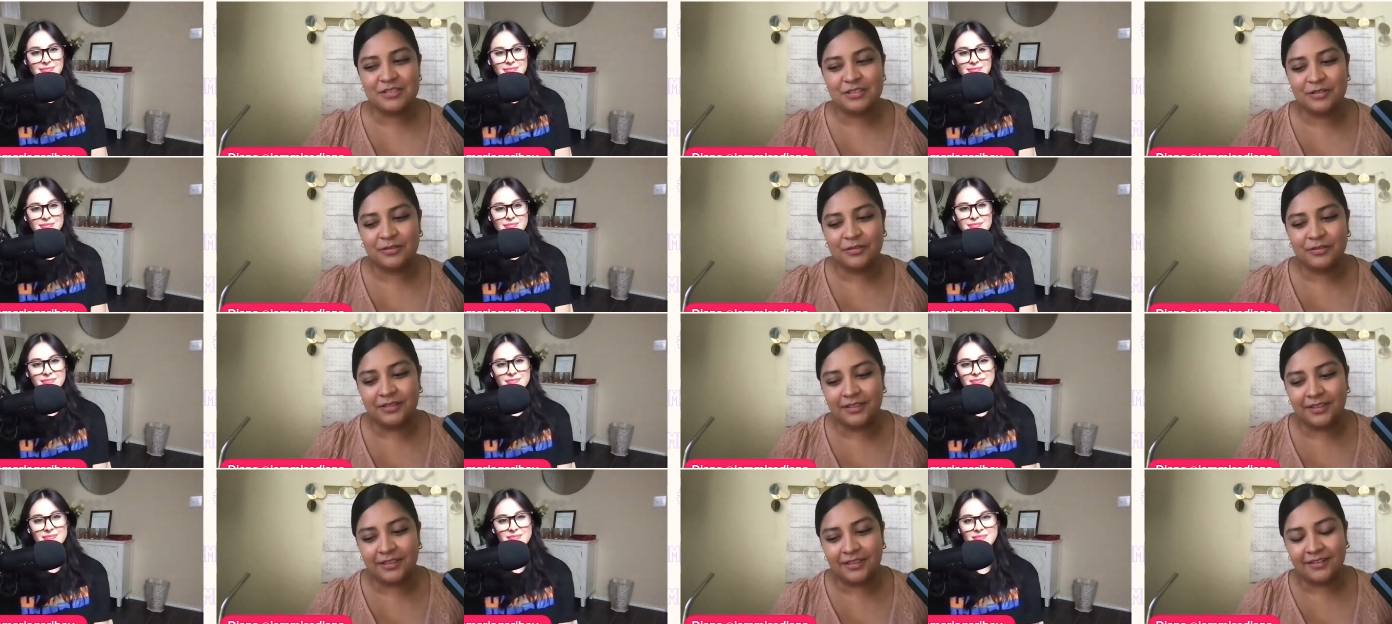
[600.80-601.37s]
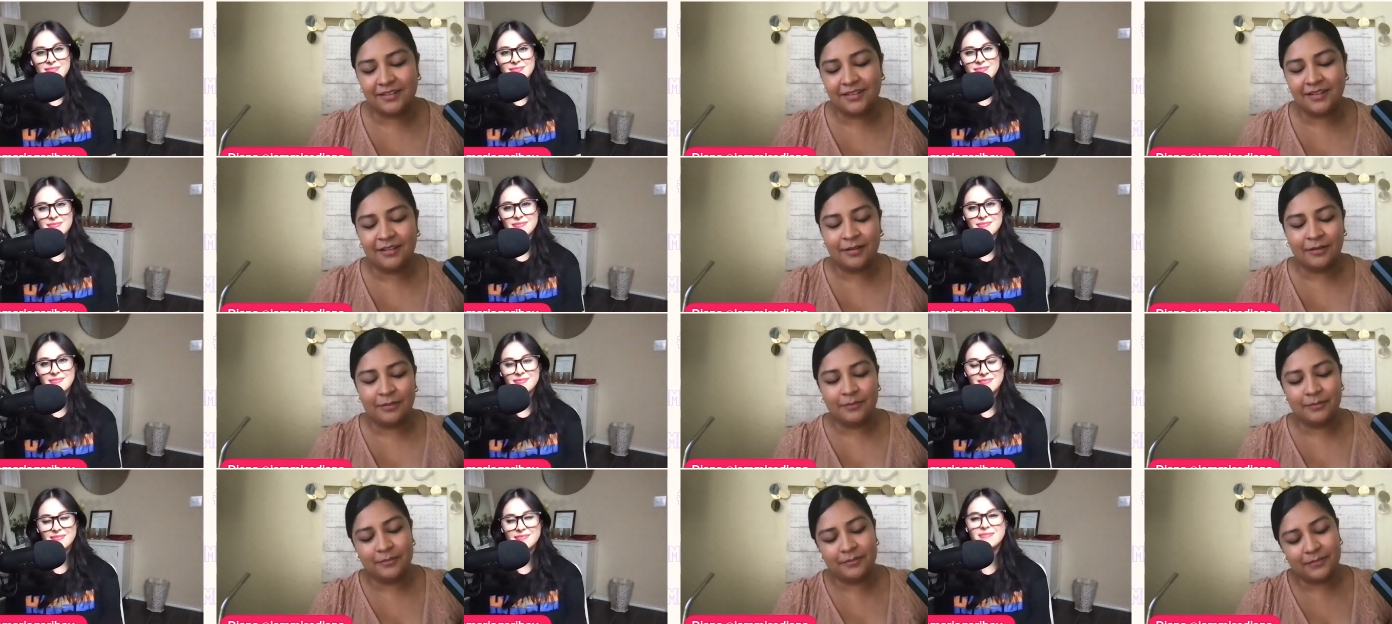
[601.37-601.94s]
Speaker 1: too, and then
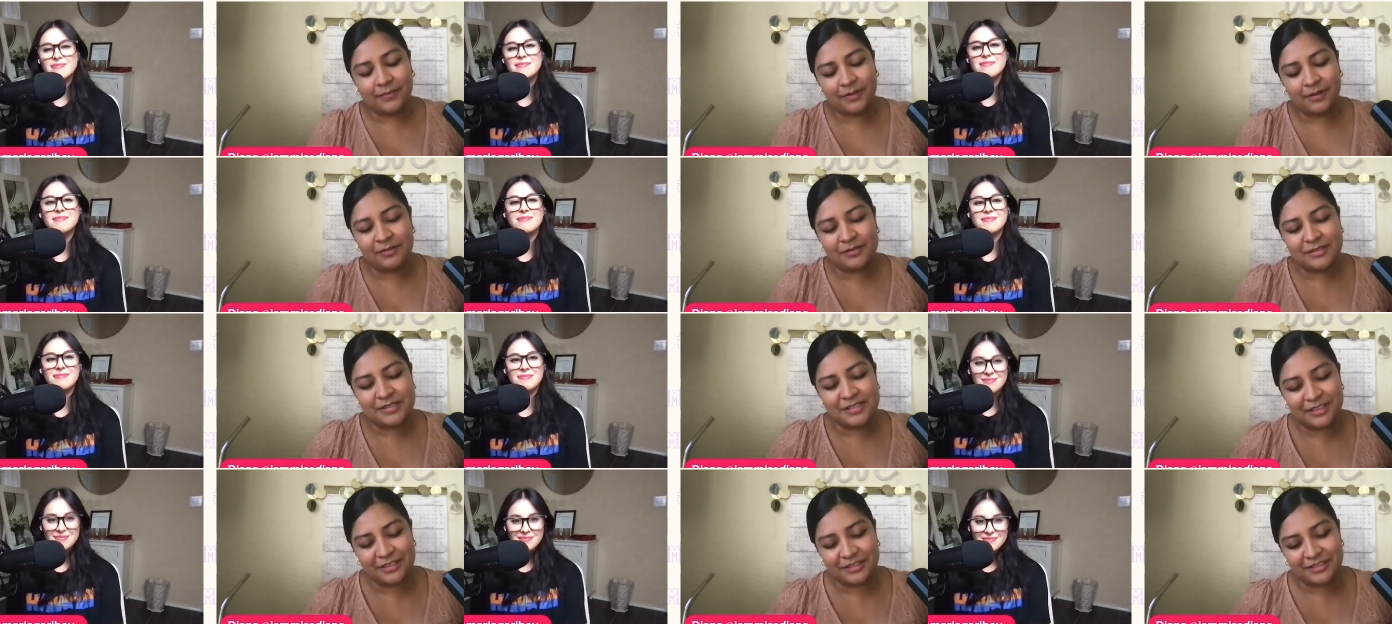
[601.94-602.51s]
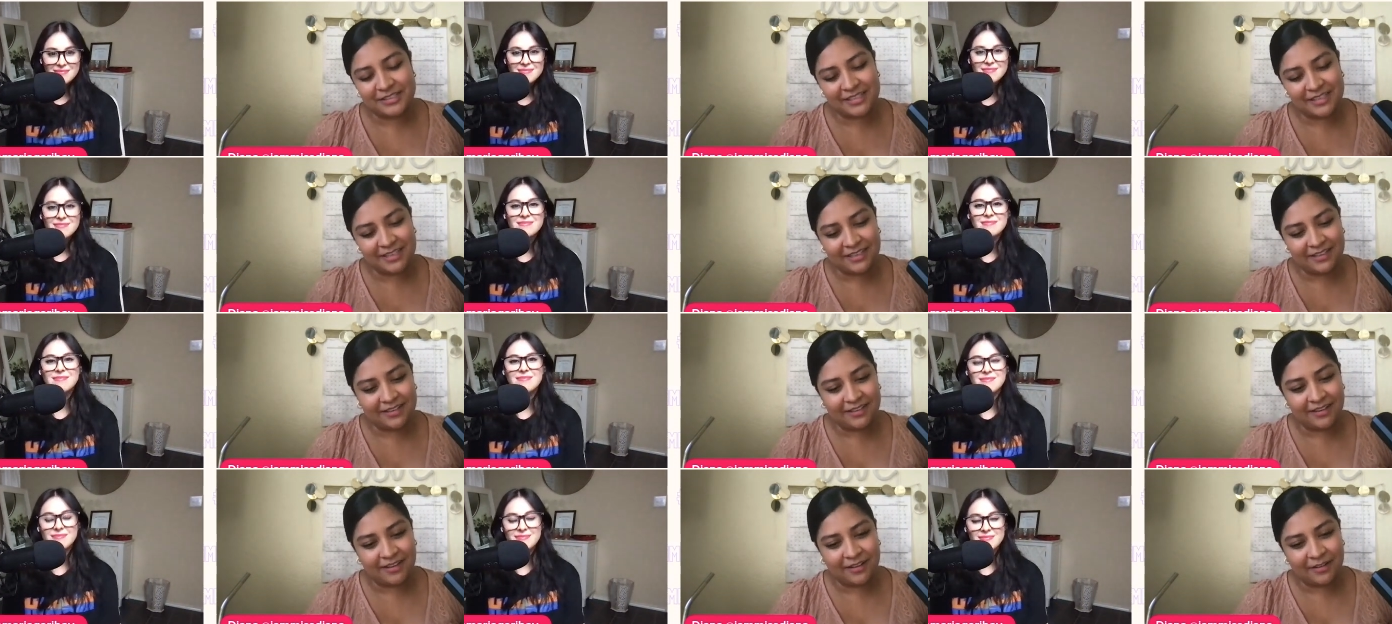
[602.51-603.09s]
um, I was here
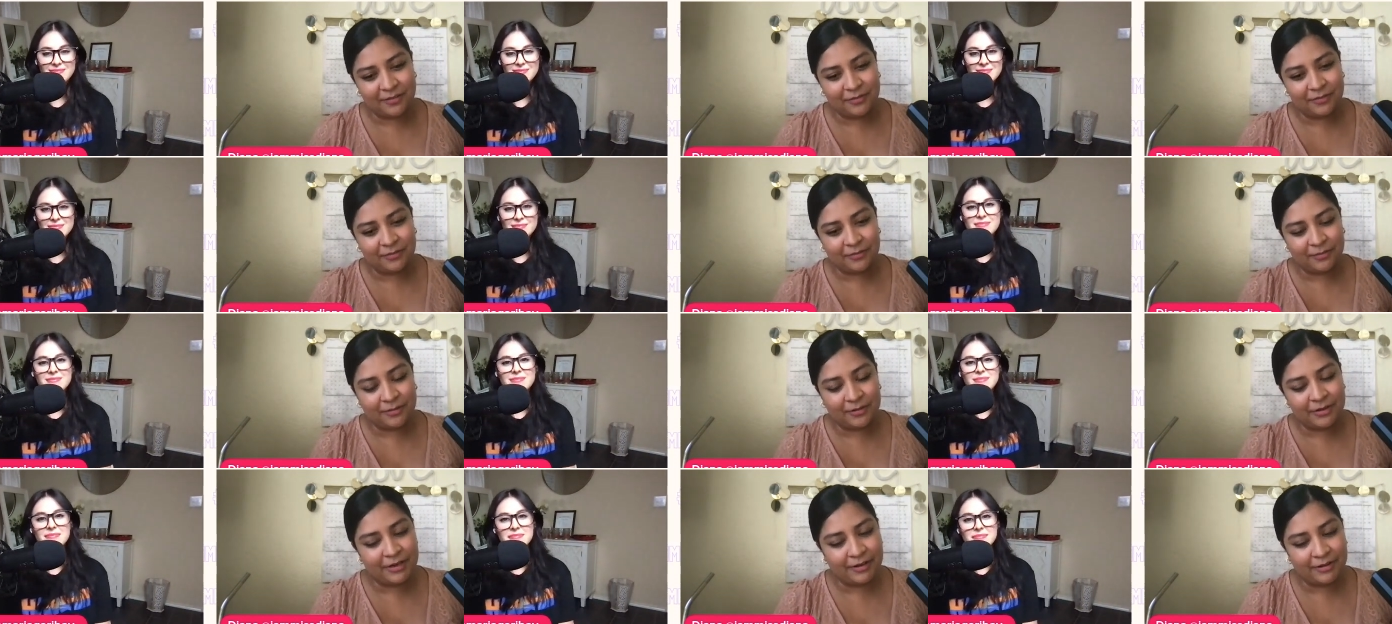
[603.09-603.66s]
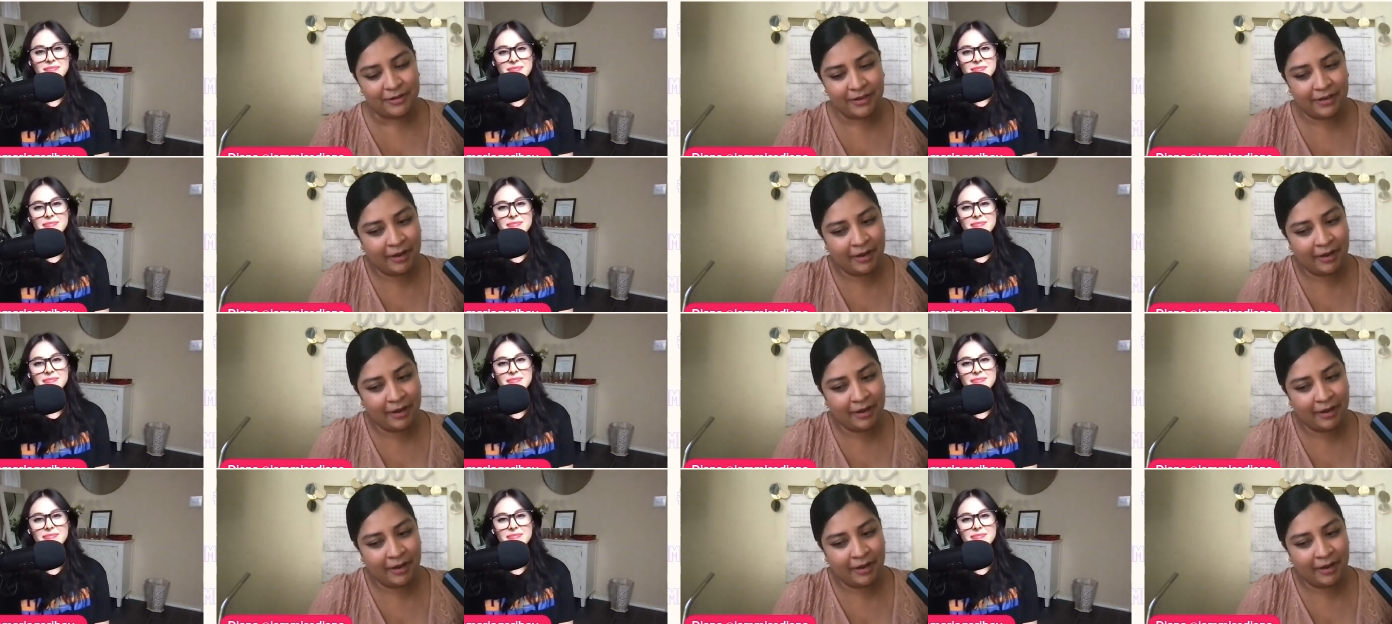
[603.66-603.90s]
seeing how, or hearing